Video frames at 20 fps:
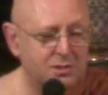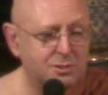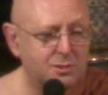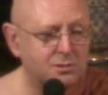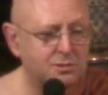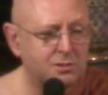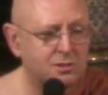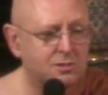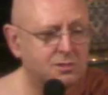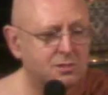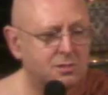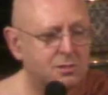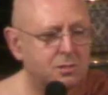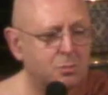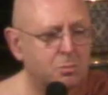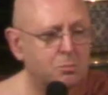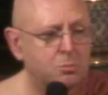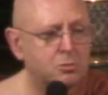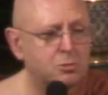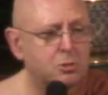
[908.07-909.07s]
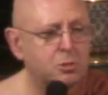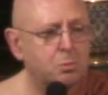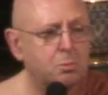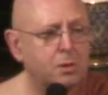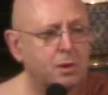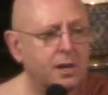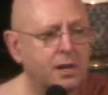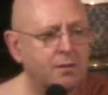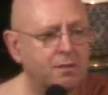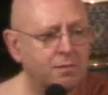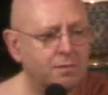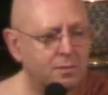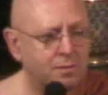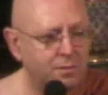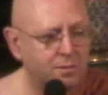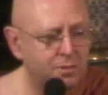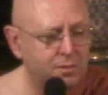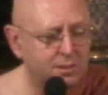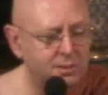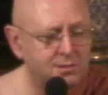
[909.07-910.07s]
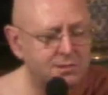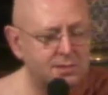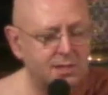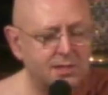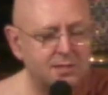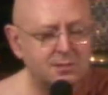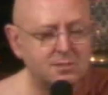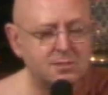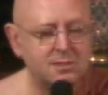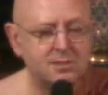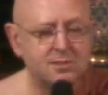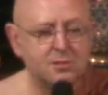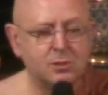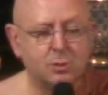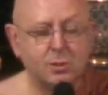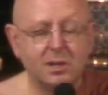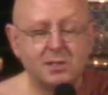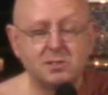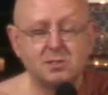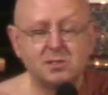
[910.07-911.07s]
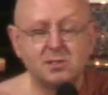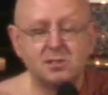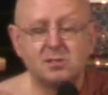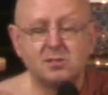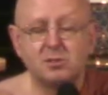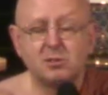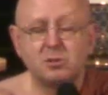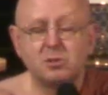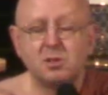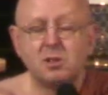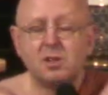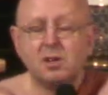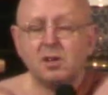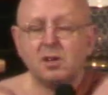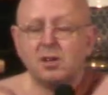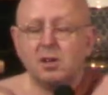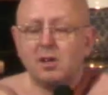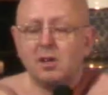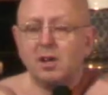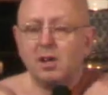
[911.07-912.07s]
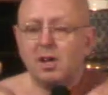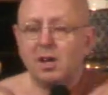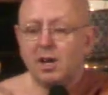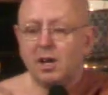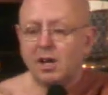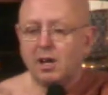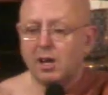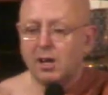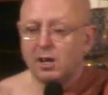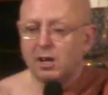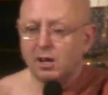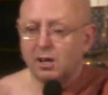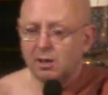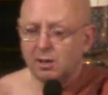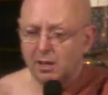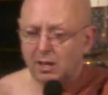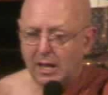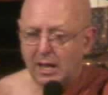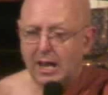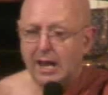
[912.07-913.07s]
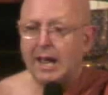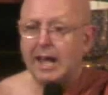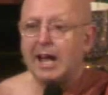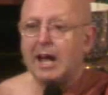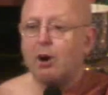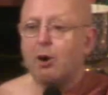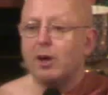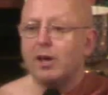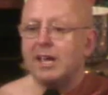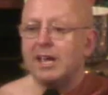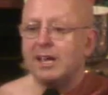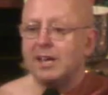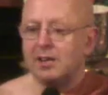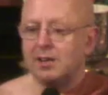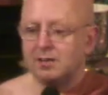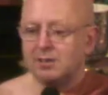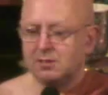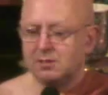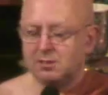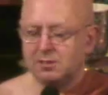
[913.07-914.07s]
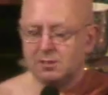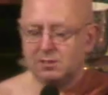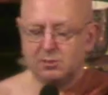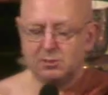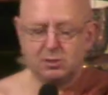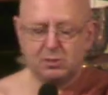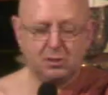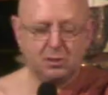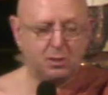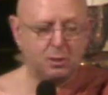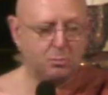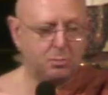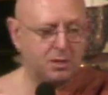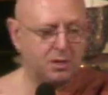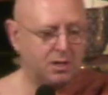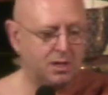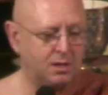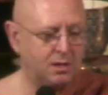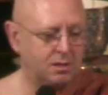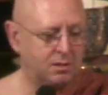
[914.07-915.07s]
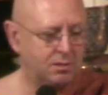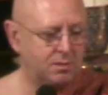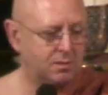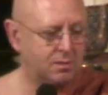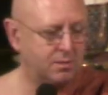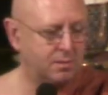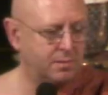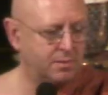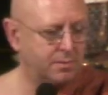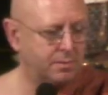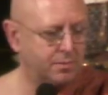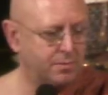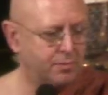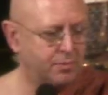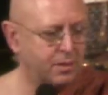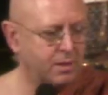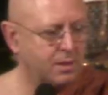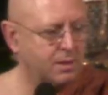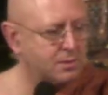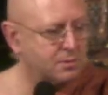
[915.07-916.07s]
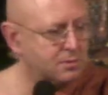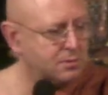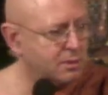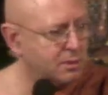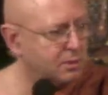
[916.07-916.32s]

was just too painful for the senses to actually to uh, allow in to her mind. So